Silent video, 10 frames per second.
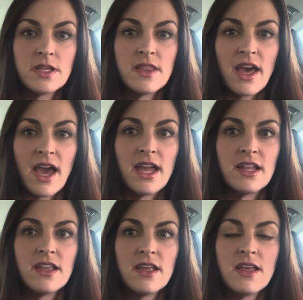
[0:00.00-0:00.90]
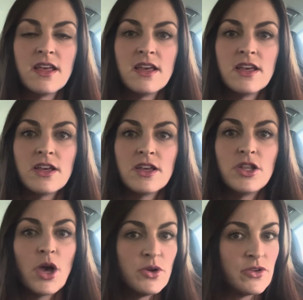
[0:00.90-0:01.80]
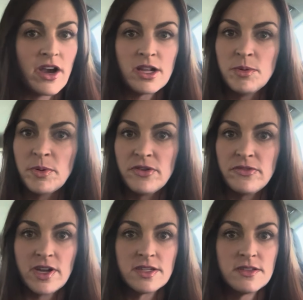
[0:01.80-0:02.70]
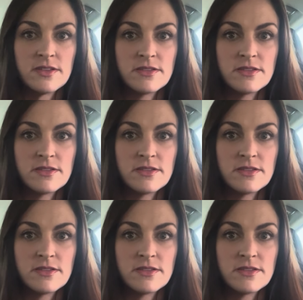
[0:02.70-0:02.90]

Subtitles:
that, no, you're not going to be perfect.